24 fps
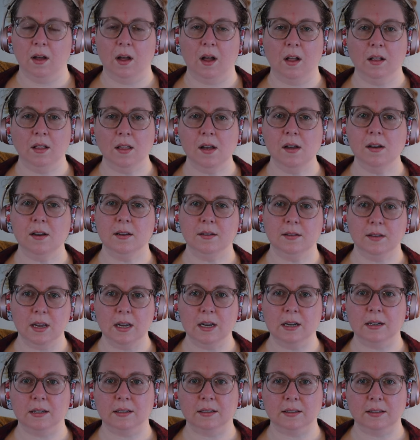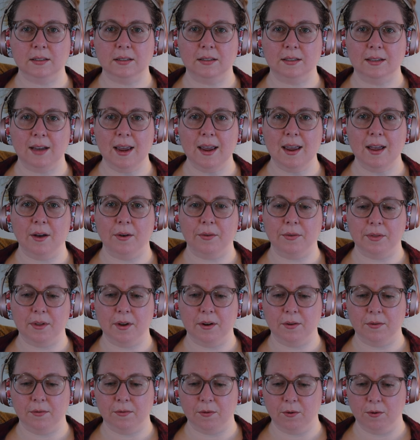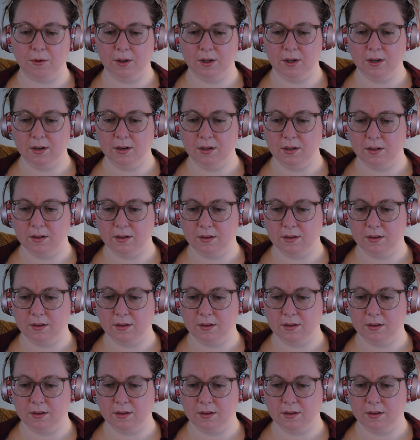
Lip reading: How long is he gonna stay out there for?